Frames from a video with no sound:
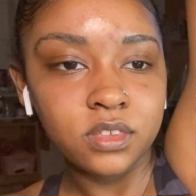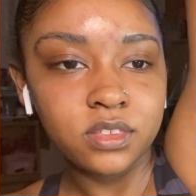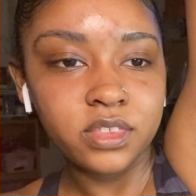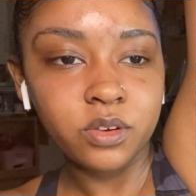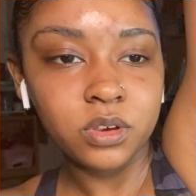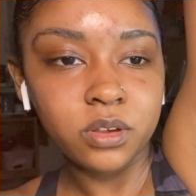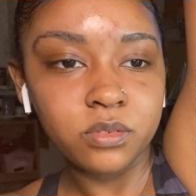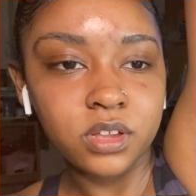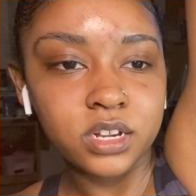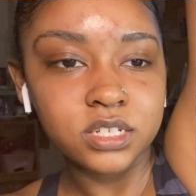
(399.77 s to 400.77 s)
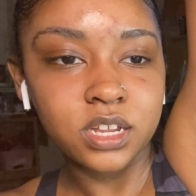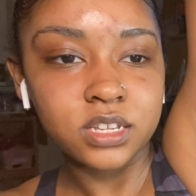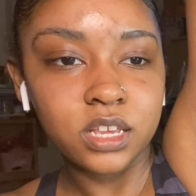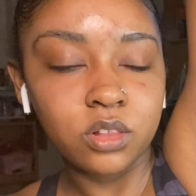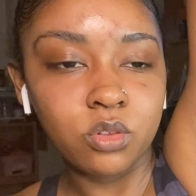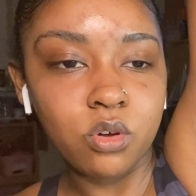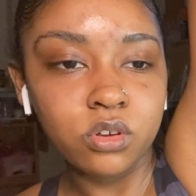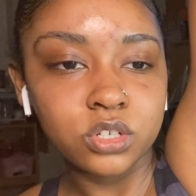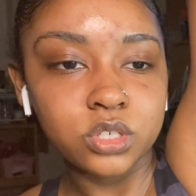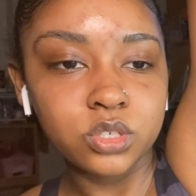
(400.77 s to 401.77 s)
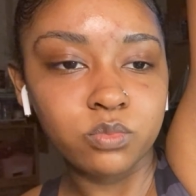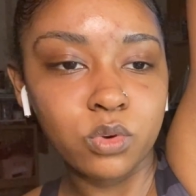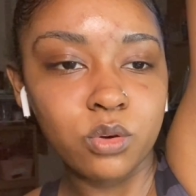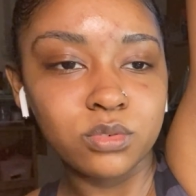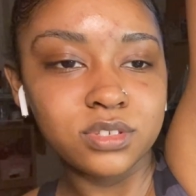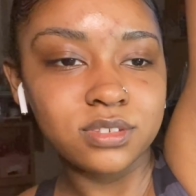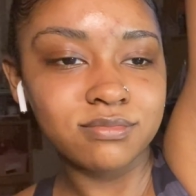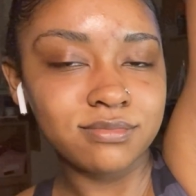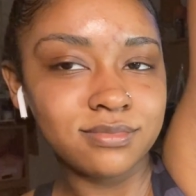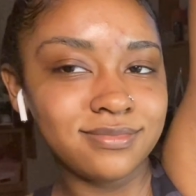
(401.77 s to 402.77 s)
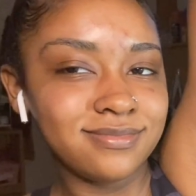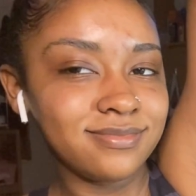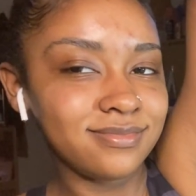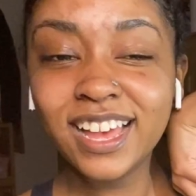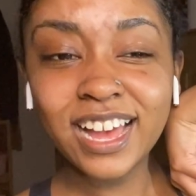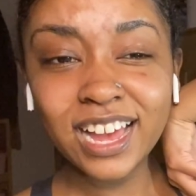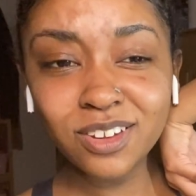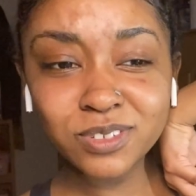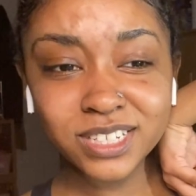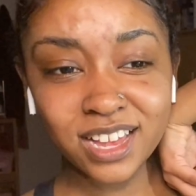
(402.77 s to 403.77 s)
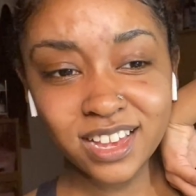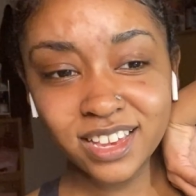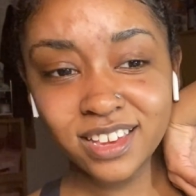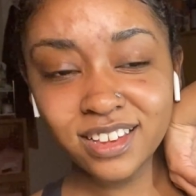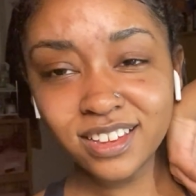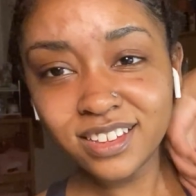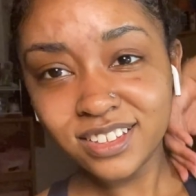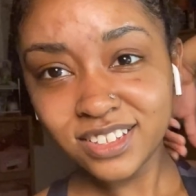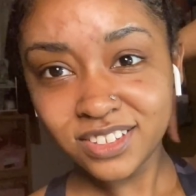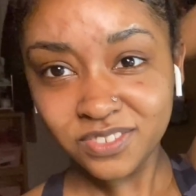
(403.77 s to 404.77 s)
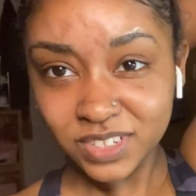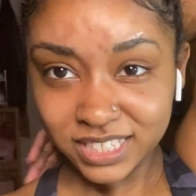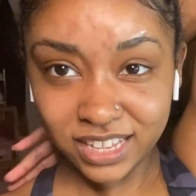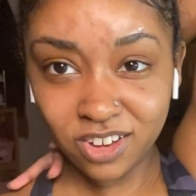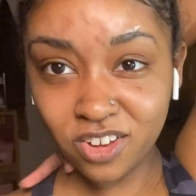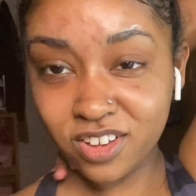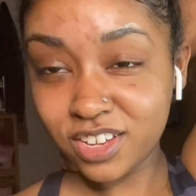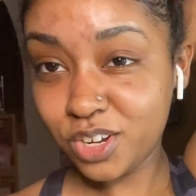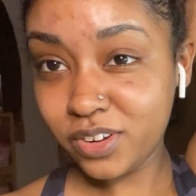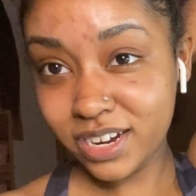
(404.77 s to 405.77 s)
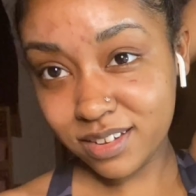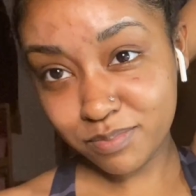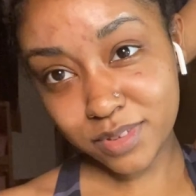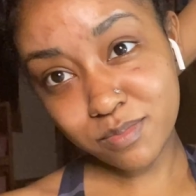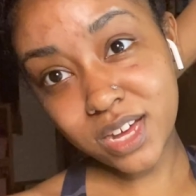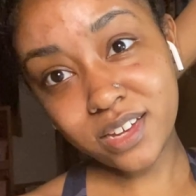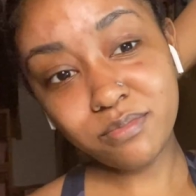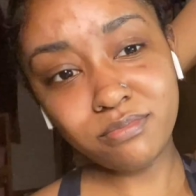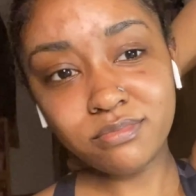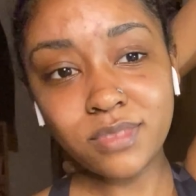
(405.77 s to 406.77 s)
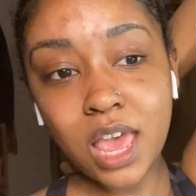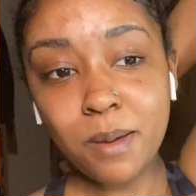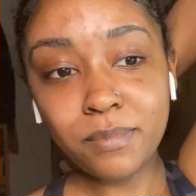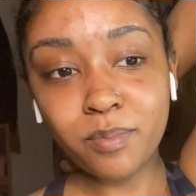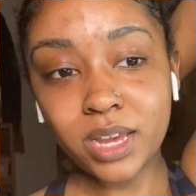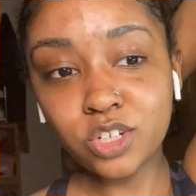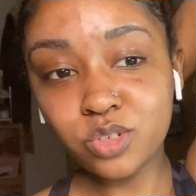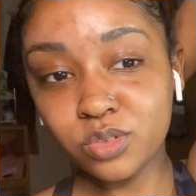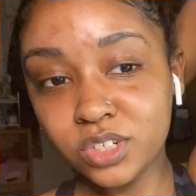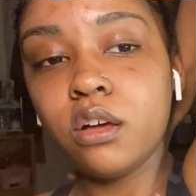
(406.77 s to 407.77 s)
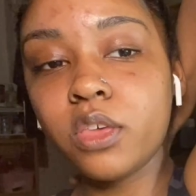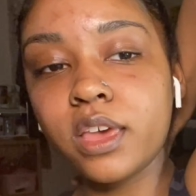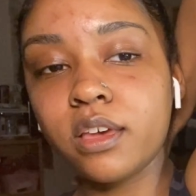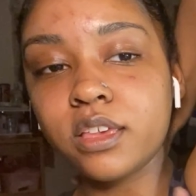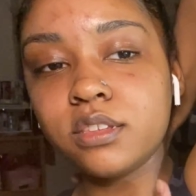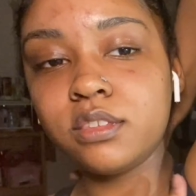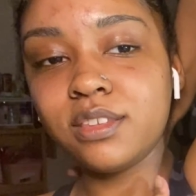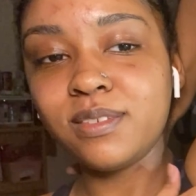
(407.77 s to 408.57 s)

There we go. I just gotta take long strokes. I almost got a, what's that called? A cramp in my back shoulder. Okay, guys.